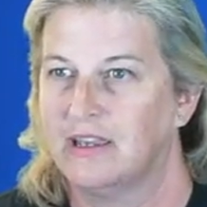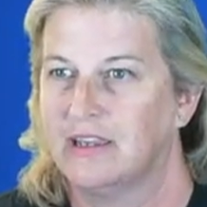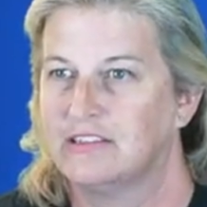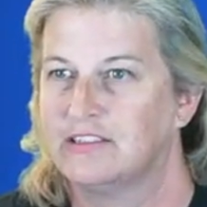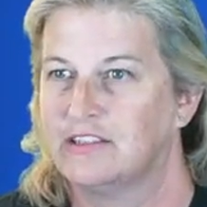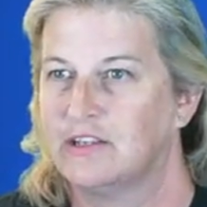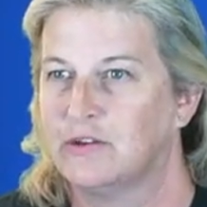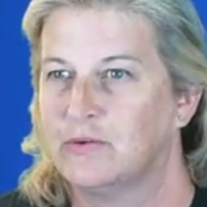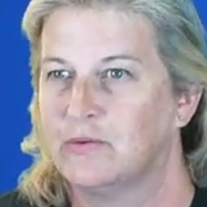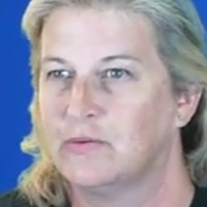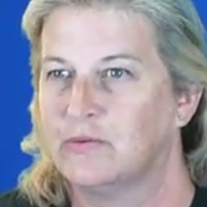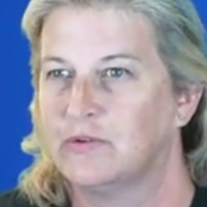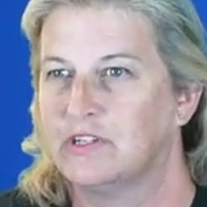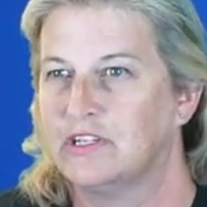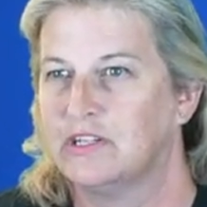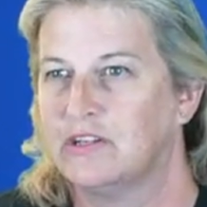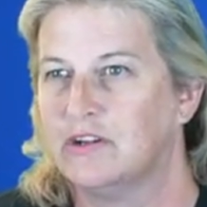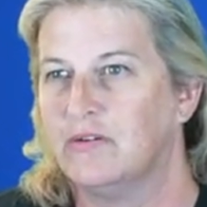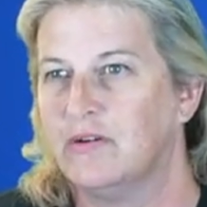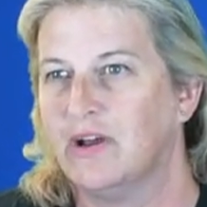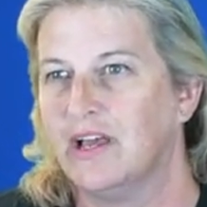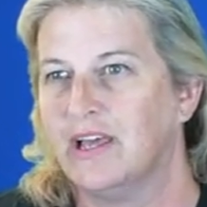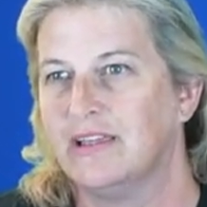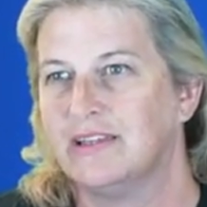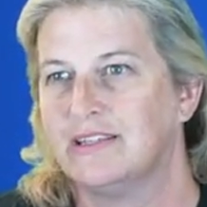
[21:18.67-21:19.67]
So you
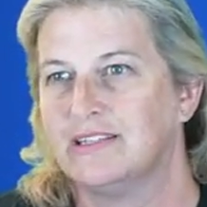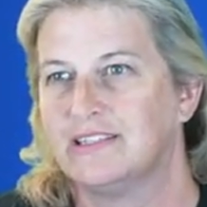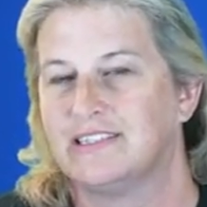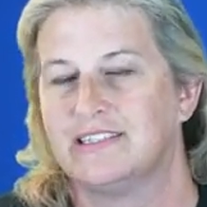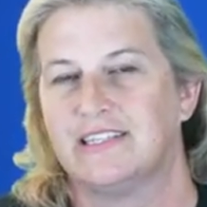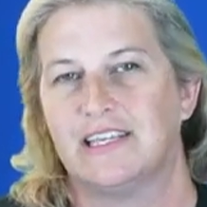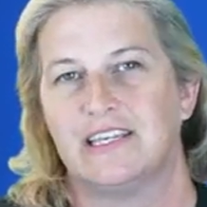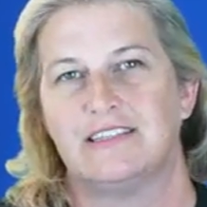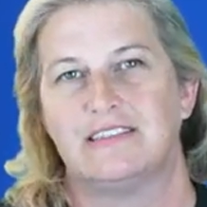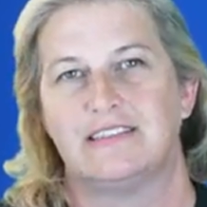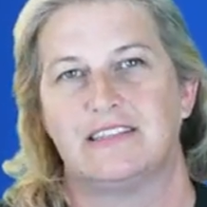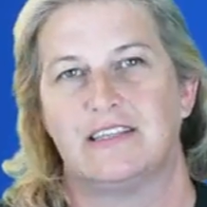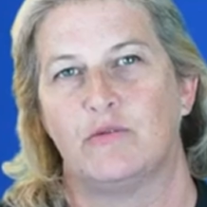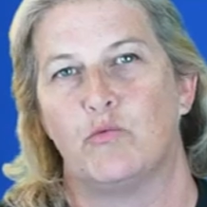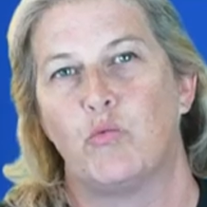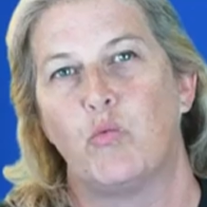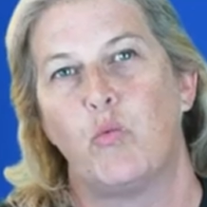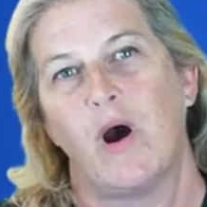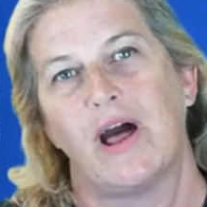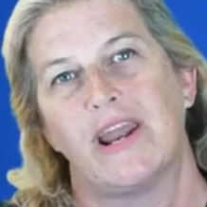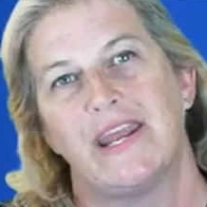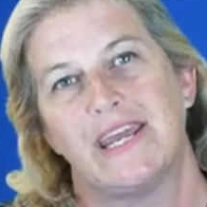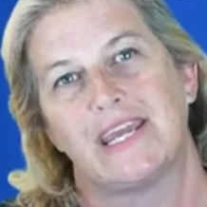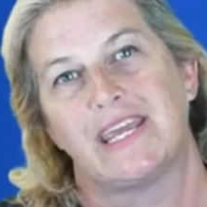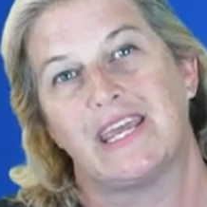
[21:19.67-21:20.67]
know how it says that
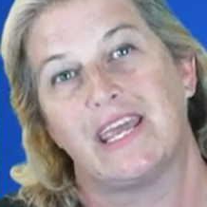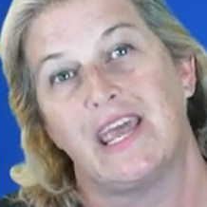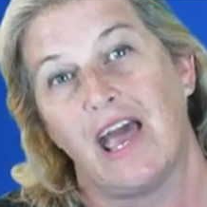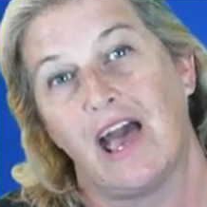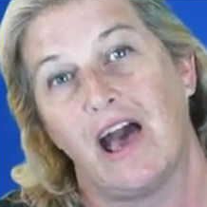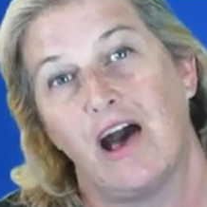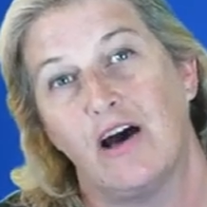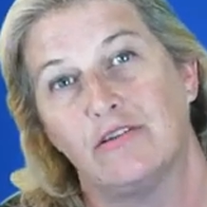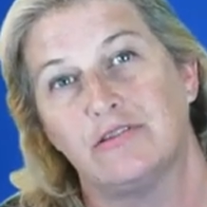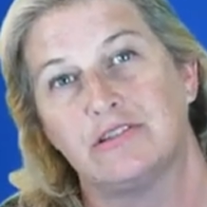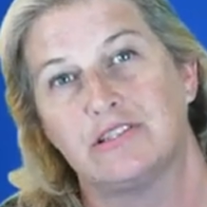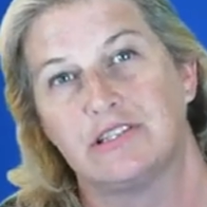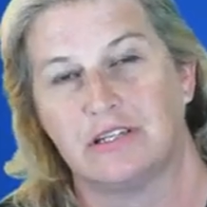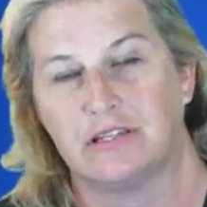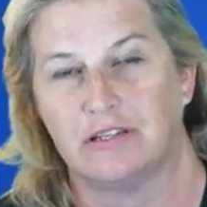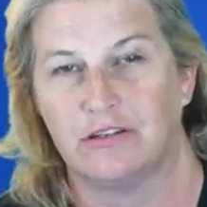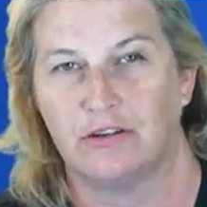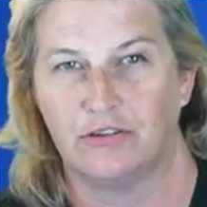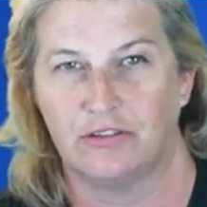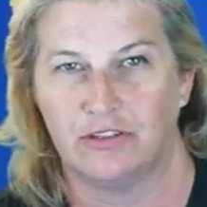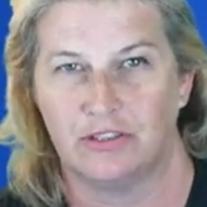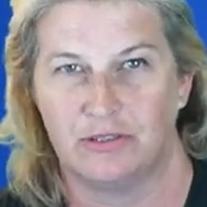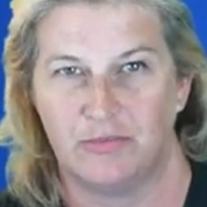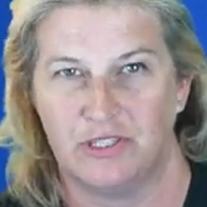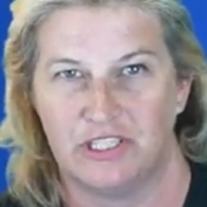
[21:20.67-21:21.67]
one account can
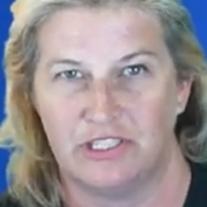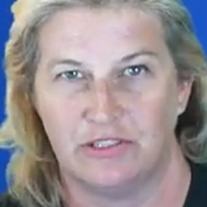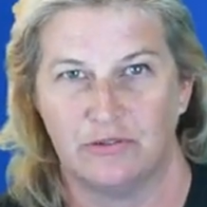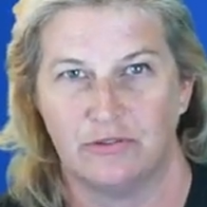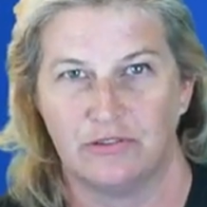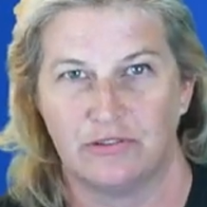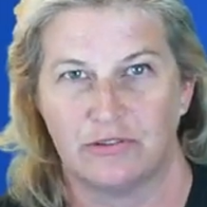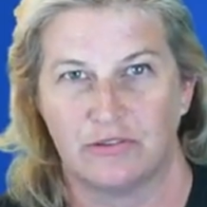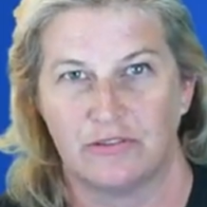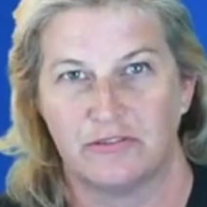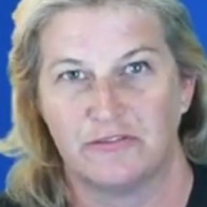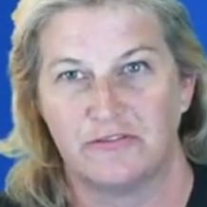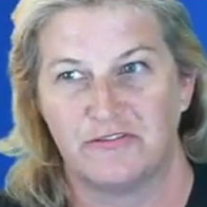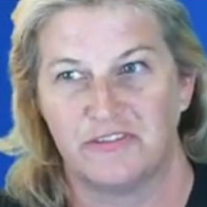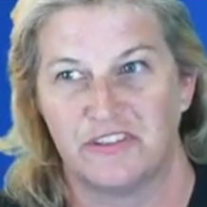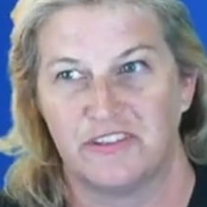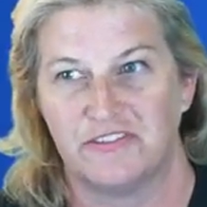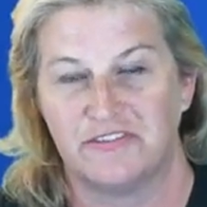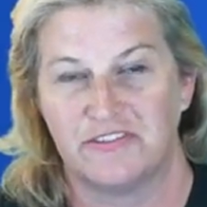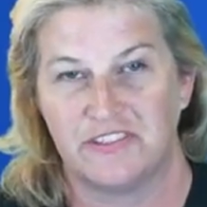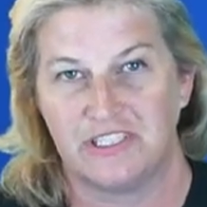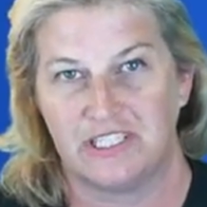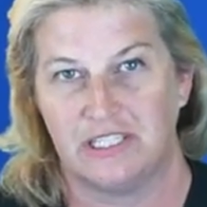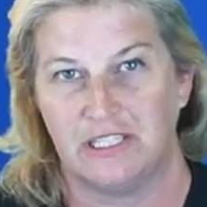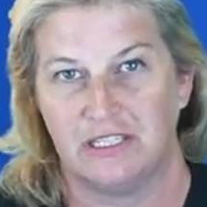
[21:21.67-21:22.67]
only be used on
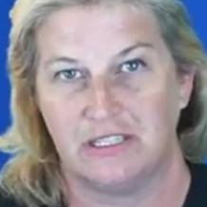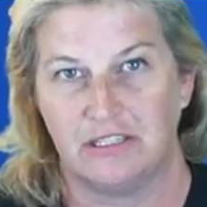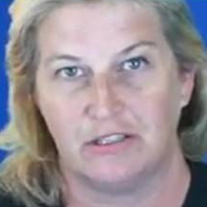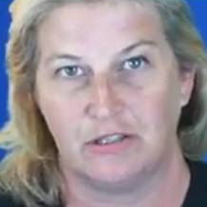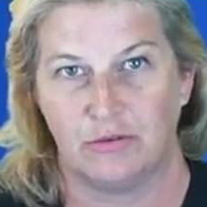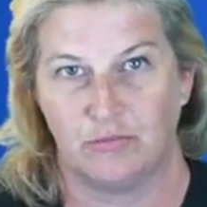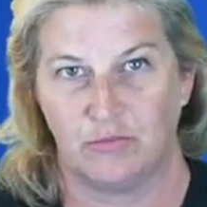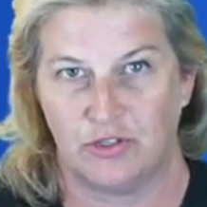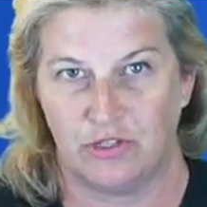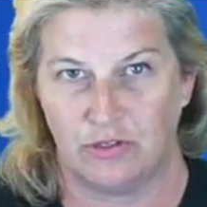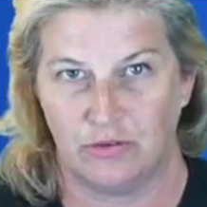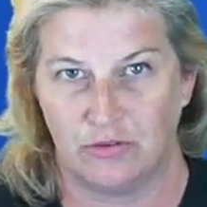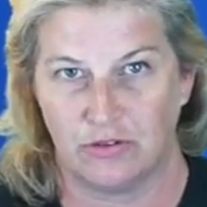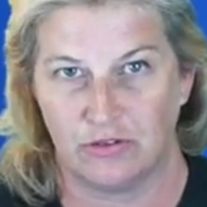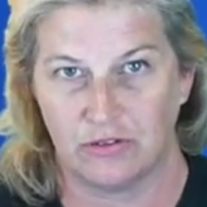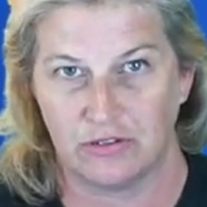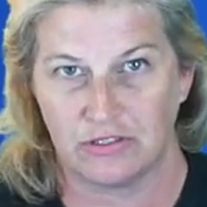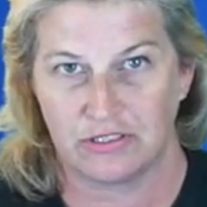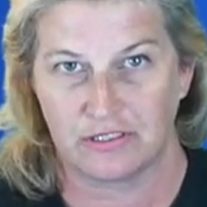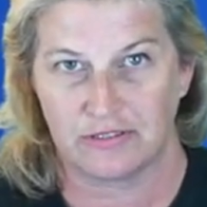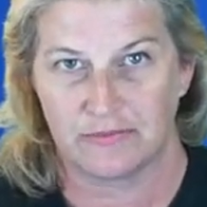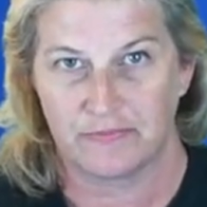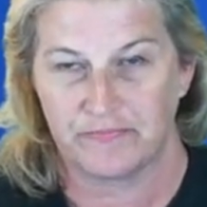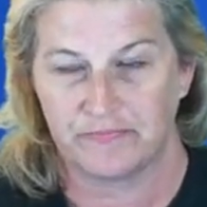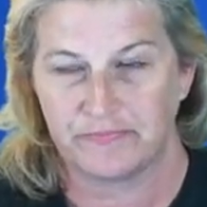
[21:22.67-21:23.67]
15
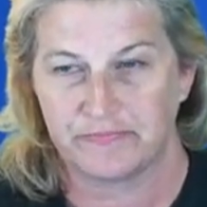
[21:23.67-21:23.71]
computers?